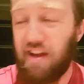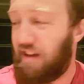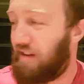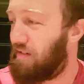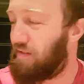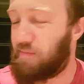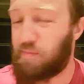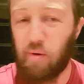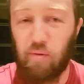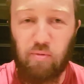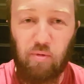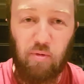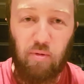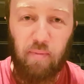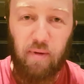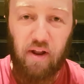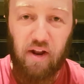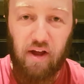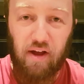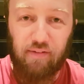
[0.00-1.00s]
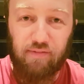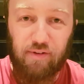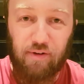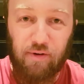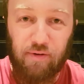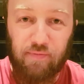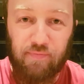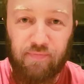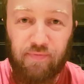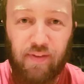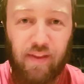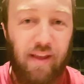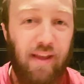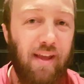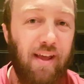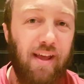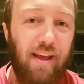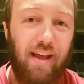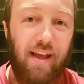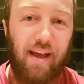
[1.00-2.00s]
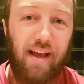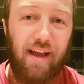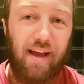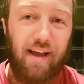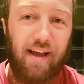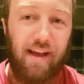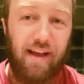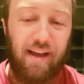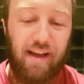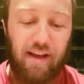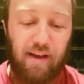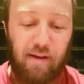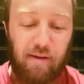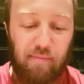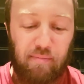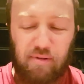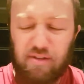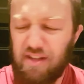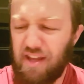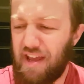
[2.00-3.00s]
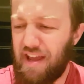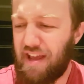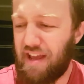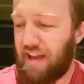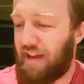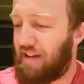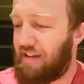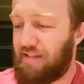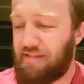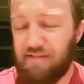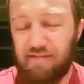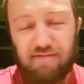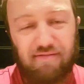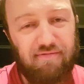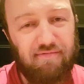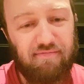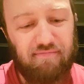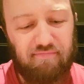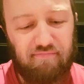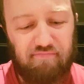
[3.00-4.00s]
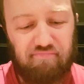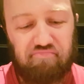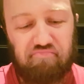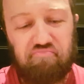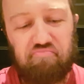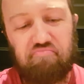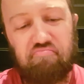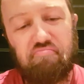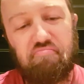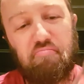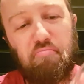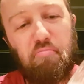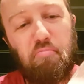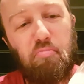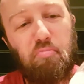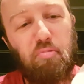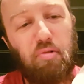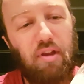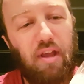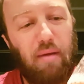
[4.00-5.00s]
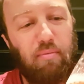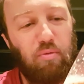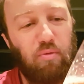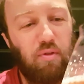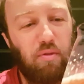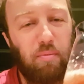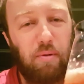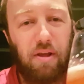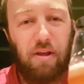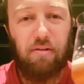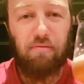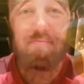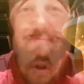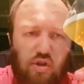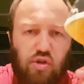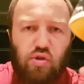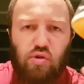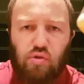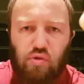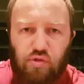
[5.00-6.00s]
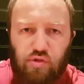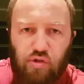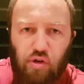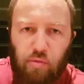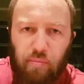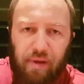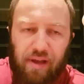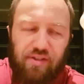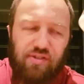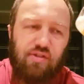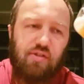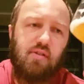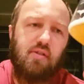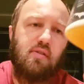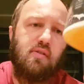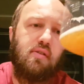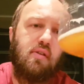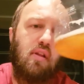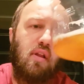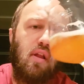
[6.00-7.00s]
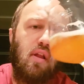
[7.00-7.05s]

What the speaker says: it's probably about half gone. But yeah, pretty happy with the beer. I should also mention